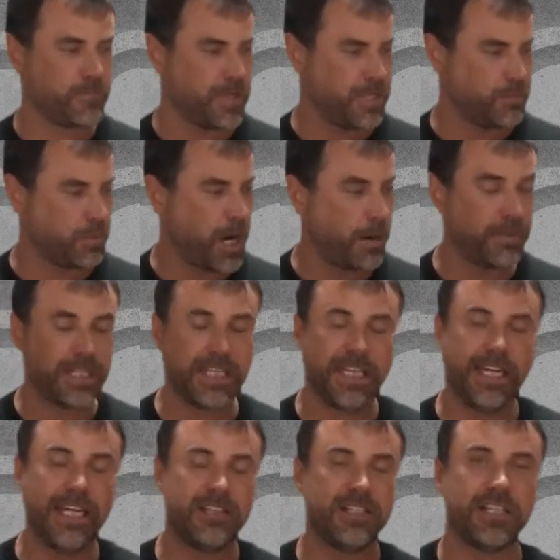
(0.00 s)
It's probably
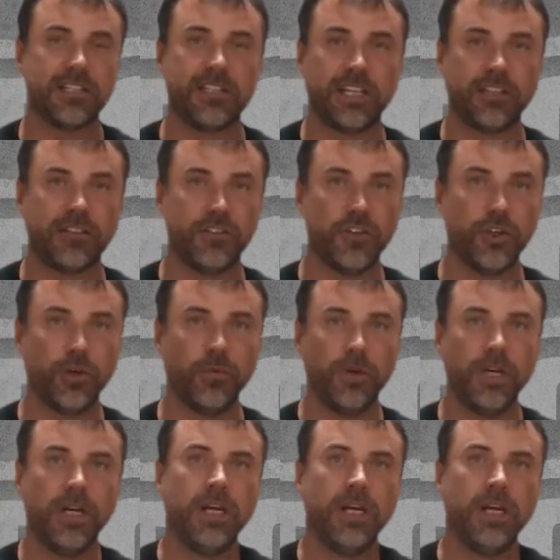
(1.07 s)
the easiest thing to do.